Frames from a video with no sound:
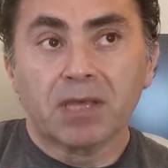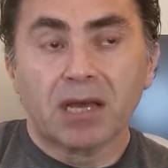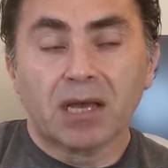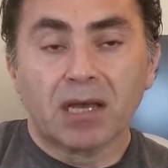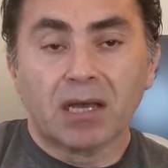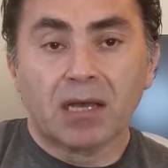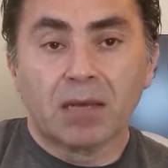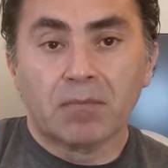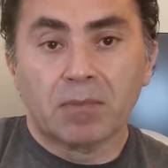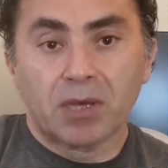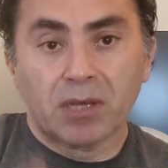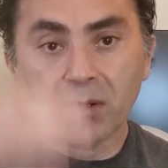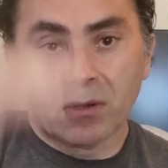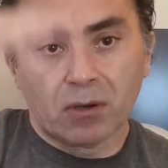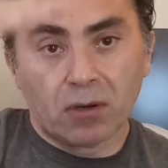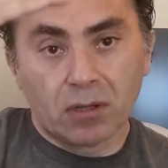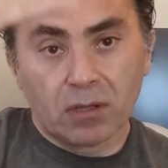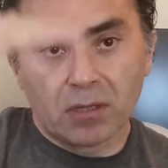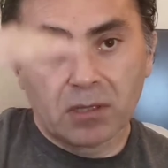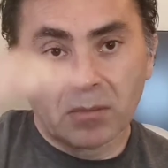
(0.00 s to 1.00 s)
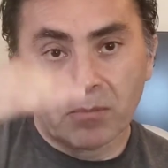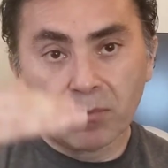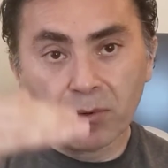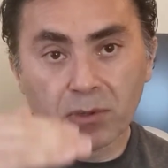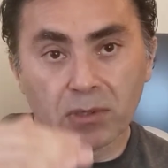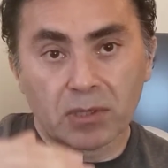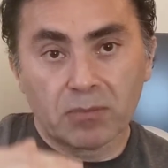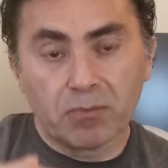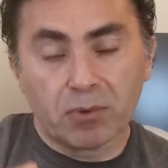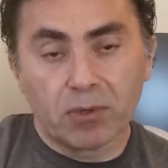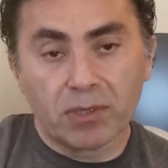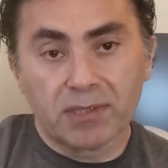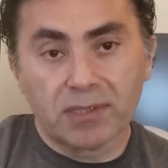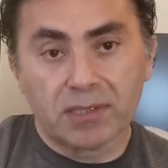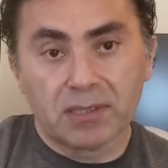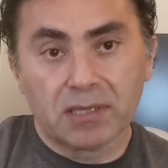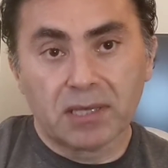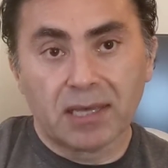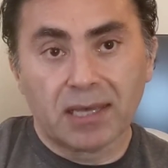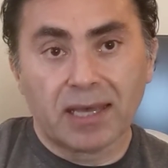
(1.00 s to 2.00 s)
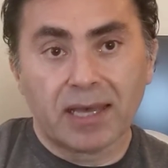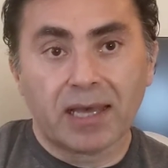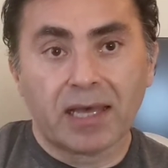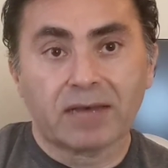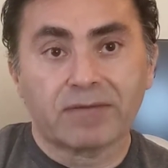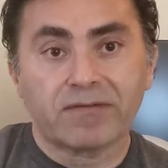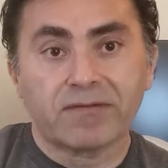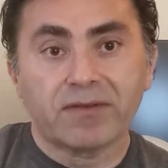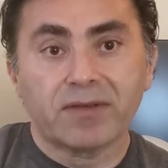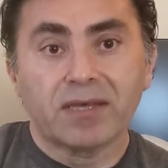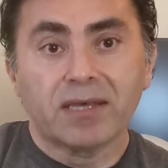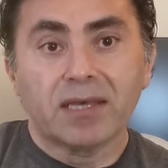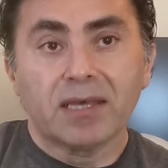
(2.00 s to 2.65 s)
and all of the bullet points that they have.